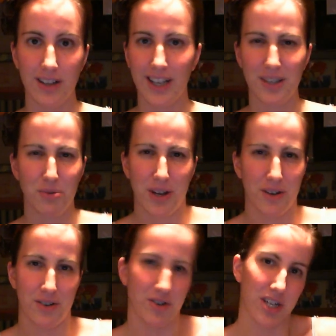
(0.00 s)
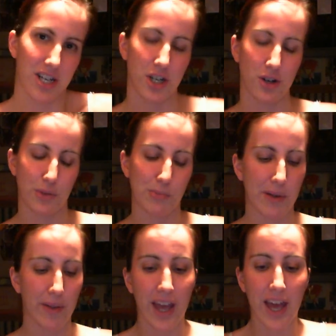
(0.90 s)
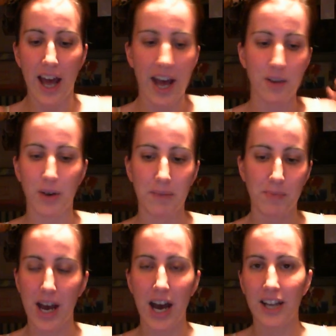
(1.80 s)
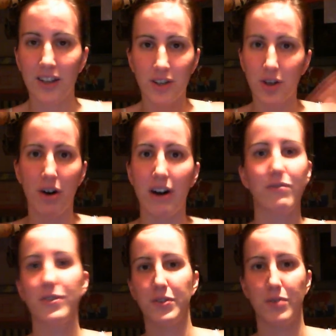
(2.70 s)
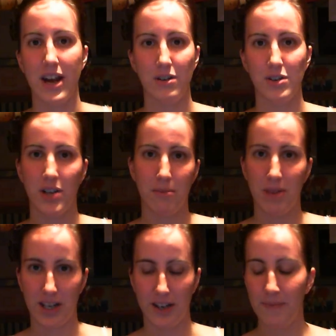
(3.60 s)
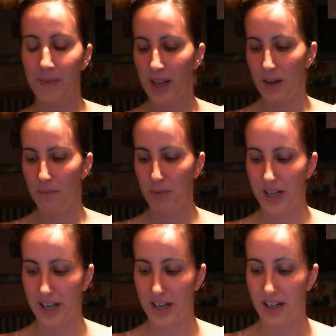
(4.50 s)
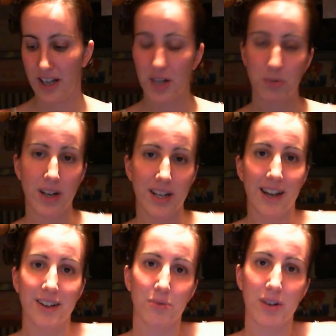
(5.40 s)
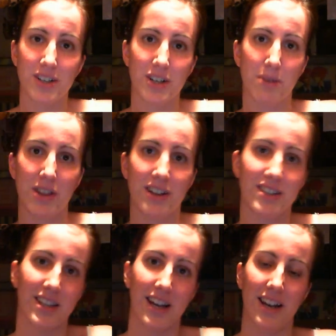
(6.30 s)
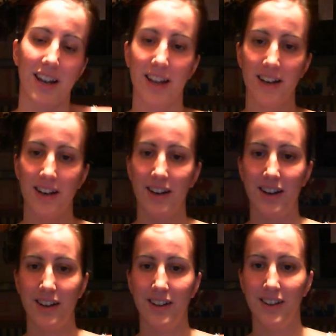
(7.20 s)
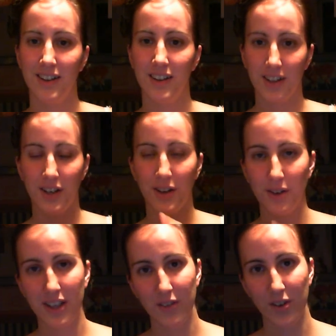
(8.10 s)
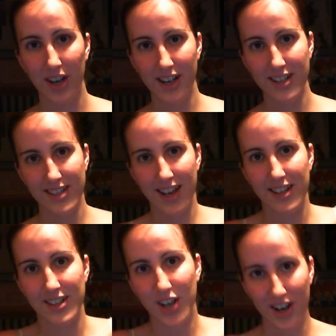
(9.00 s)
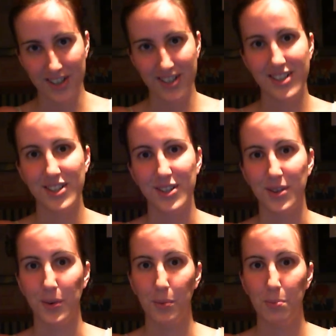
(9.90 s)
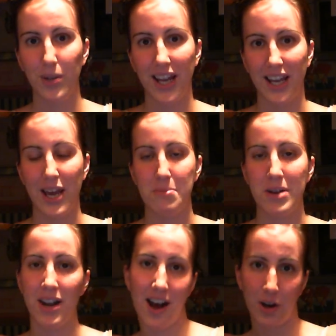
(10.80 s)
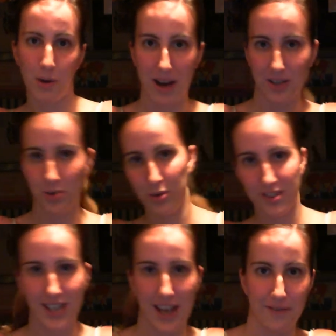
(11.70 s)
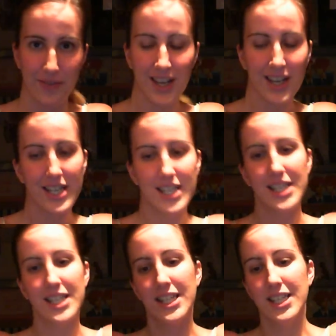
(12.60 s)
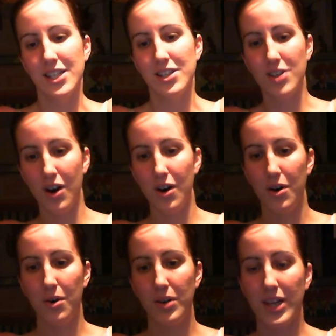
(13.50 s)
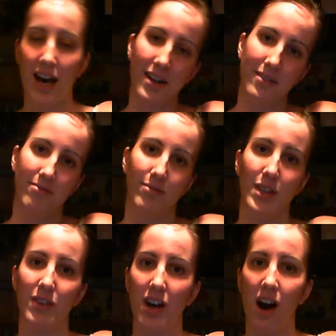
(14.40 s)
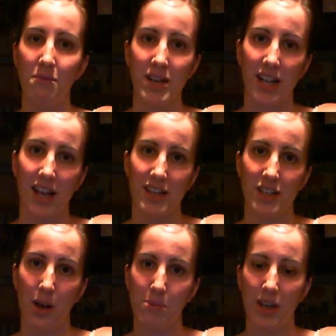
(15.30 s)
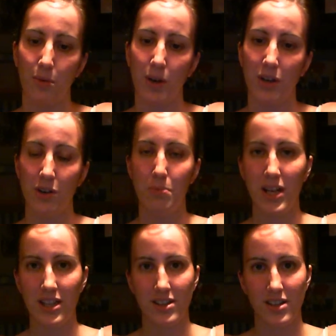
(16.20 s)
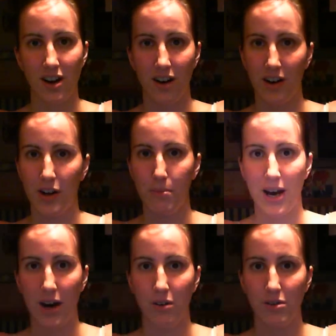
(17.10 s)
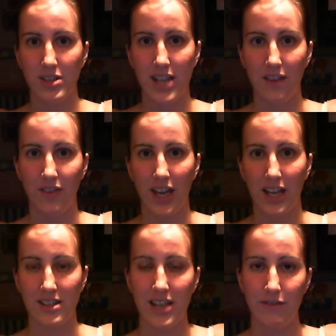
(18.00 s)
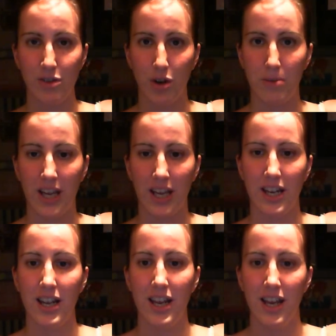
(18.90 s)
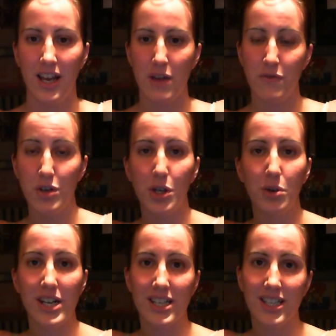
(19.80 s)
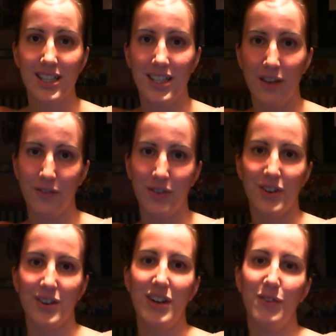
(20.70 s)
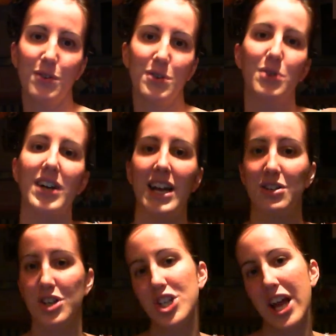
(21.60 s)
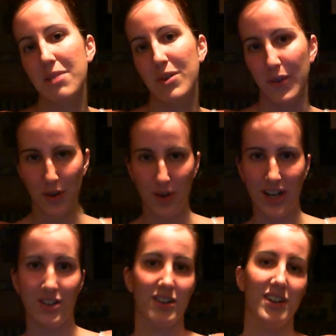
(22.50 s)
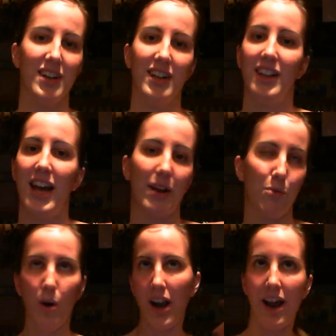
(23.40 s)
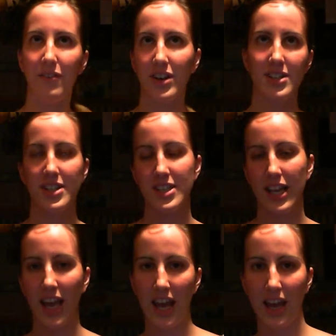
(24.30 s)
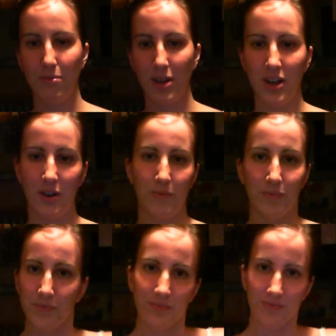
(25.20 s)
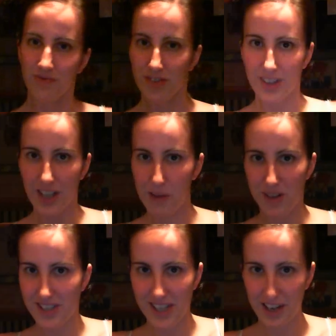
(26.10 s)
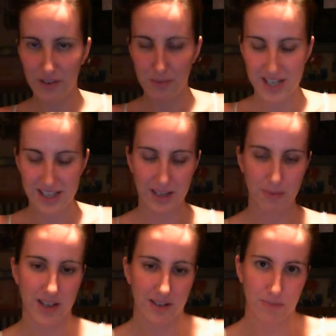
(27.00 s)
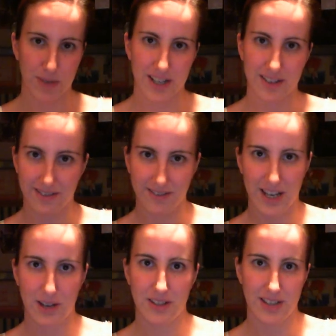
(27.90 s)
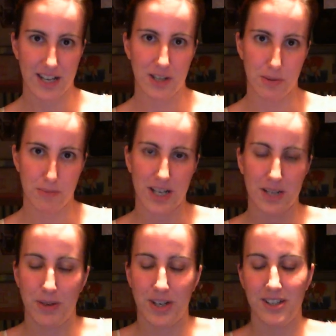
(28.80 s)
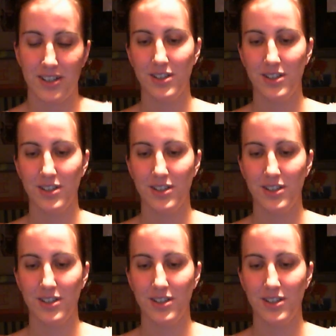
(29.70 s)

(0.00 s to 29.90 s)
Like, that's why I don't understand cheaters. But anyway, I could go on for 3 hours. I'm not gonna. But I just wanted to share my thoughts on that, and you know, give you guys that charge to play a game and not go back to an old save. So yeah, leave a comment and tell me what your opinions are about saving and save scrubbing, and if you do it, if you do it and you're ashamed, if you do it and you're like, whatever, it's just a game, you know. I'm not saying everybody's like me, but that has been my experience.